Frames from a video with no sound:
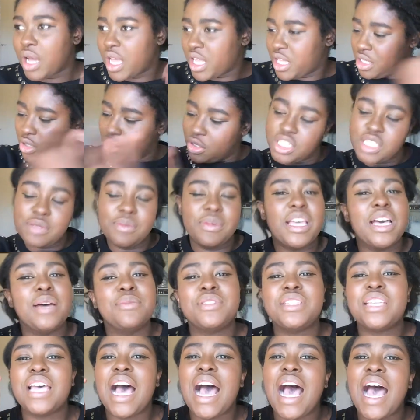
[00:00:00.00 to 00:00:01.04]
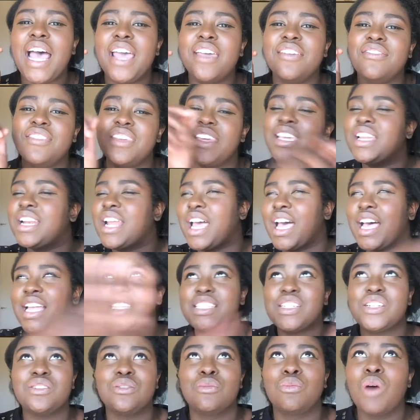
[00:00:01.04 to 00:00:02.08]
He hooked me up to IV and I had
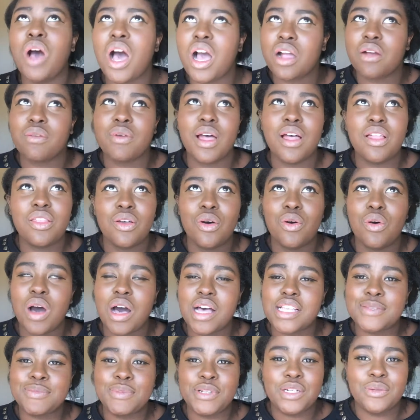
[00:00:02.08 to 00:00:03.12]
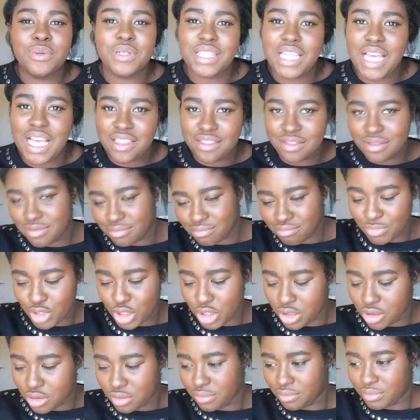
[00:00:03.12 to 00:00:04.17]
to walk around the whole hospital with that, you
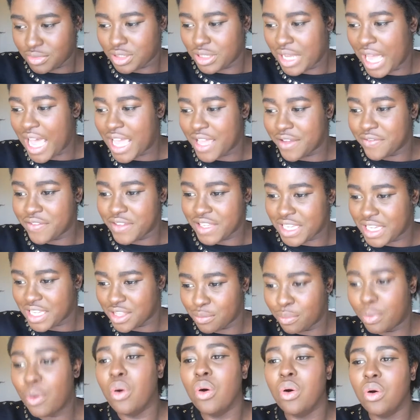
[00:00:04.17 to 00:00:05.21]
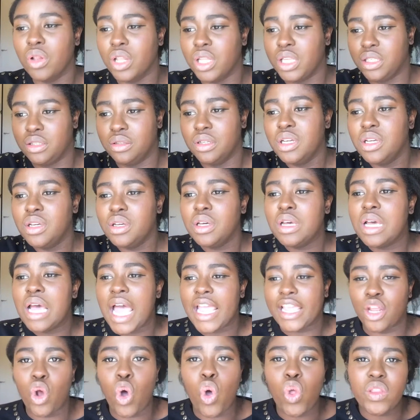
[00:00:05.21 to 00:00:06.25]
know, the IV and the pole, and
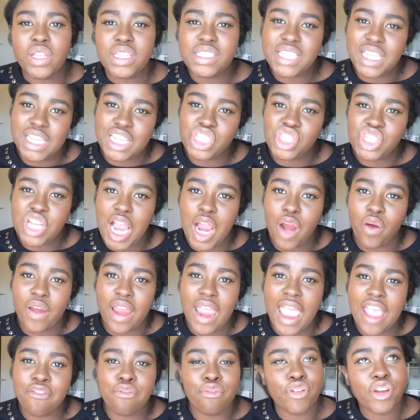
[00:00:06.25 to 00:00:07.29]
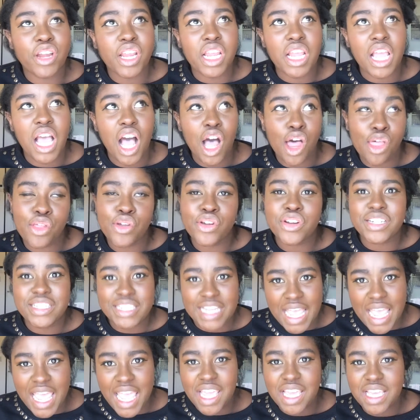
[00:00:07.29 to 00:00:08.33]
I can only take a shower every other
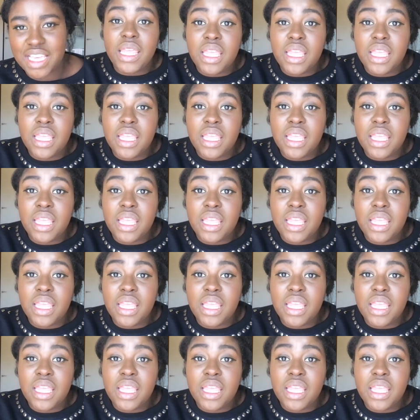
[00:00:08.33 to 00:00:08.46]
day.